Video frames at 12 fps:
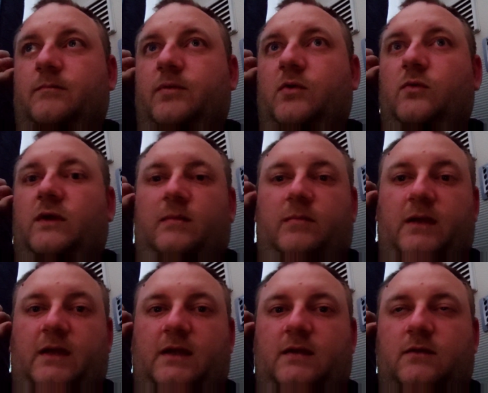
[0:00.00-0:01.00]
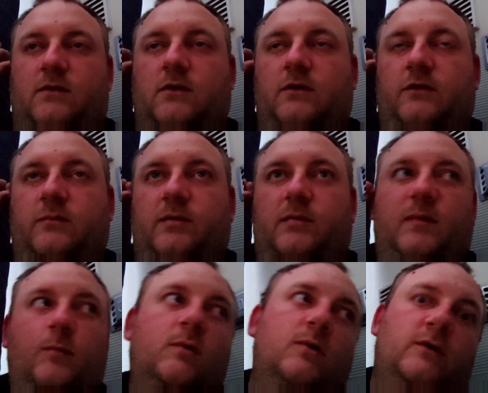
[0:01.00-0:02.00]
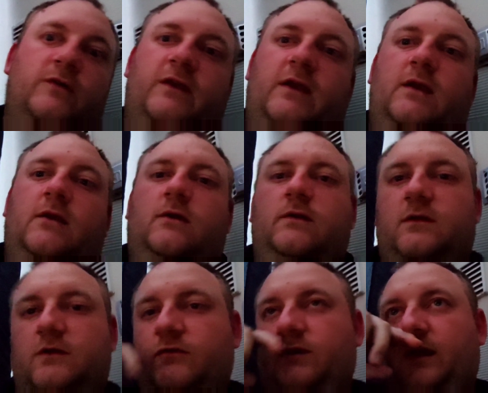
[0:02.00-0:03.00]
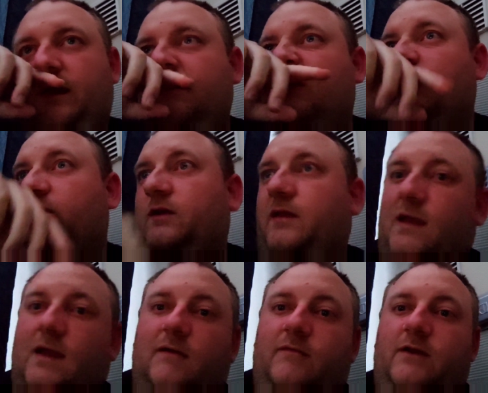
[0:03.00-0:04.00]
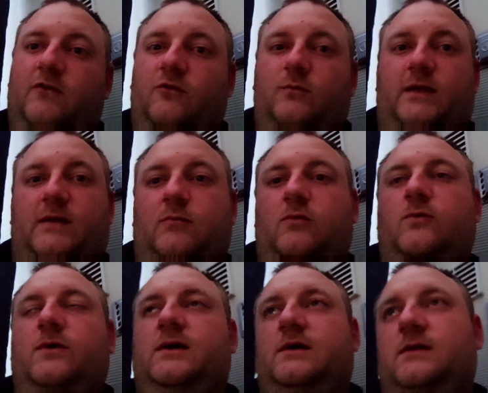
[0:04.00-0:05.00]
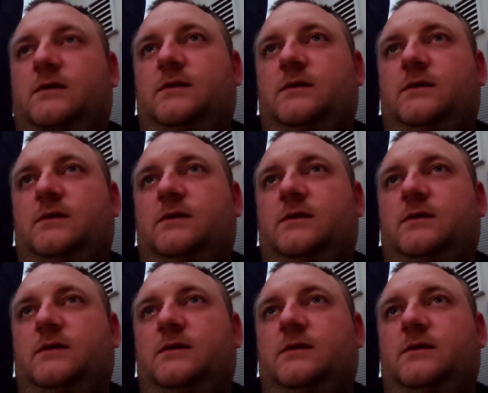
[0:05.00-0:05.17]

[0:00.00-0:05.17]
Pulled up here, gone to put my water tank on this side of the caravan so we had water.